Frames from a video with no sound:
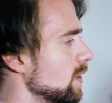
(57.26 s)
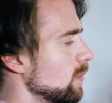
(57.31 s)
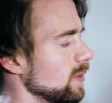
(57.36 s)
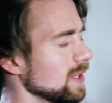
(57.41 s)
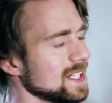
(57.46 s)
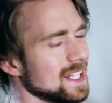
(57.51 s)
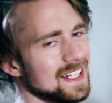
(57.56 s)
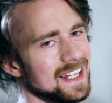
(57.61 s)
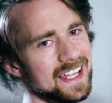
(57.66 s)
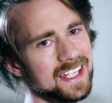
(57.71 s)

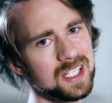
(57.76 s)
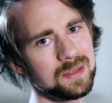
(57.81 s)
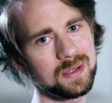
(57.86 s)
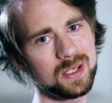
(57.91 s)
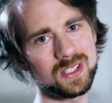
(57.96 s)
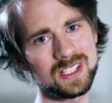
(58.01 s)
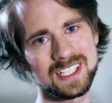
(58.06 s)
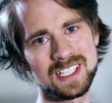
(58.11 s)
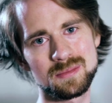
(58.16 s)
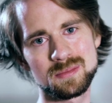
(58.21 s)
What I like
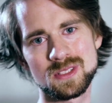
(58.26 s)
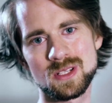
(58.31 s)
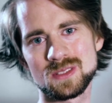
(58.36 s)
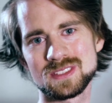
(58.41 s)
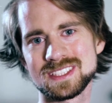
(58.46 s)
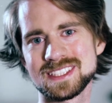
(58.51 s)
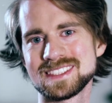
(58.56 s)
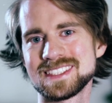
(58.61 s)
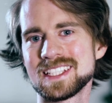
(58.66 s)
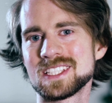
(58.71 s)
about clip
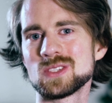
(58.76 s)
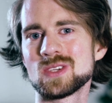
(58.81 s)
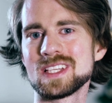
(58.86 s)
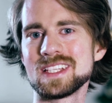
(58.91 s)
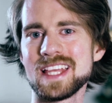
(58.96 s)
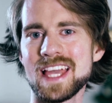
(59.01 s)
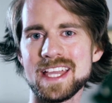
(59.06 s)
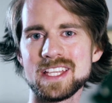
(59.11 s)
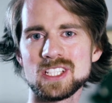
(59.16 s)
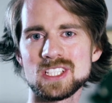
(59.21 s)
notes is that you
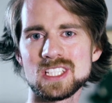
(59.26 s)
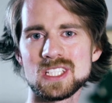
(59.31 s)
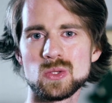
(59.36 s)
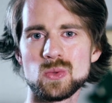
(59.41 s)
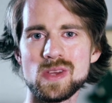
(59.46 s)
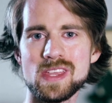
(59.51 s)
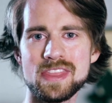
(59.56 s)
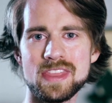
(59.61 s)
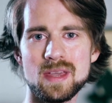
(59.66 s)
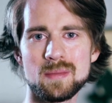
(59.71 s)
can
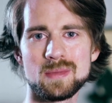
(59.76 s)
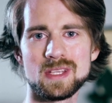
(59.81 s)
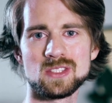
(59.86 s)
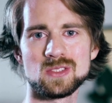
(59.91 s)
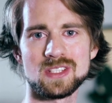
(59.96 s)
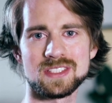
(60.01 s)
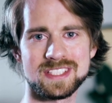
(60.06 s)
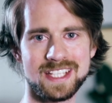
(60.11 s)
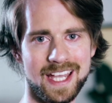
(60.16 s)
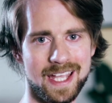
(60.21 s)
actually read them
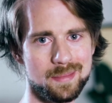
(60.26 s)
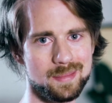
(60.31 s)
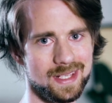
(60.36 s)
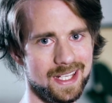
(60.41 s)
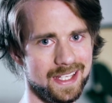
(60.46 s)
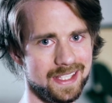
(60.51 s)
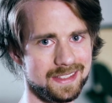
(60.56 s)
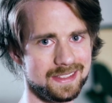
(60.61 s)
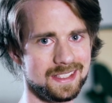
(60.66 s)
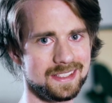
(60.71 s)
in your
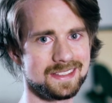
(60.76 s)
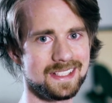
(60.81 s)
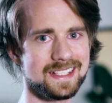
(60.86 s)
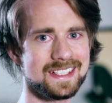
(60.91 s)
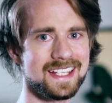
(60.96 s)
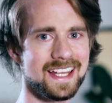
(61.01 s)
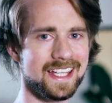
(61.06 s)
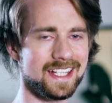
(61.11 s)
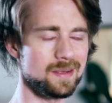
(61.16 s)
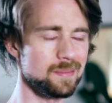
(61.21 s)
timeline,
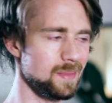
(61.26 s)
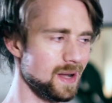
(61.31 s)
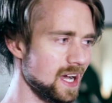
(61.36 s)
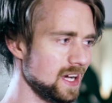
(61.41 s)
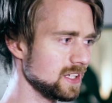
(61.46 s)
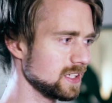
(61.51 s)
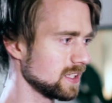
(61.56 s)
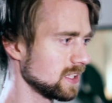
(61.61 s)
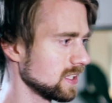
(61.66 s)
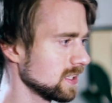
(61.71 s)
not like a
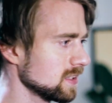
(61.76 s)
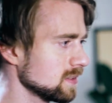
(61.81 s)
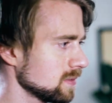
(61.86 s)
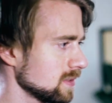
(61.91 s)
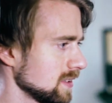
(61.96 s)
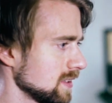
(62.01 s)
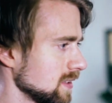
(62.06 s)
marker.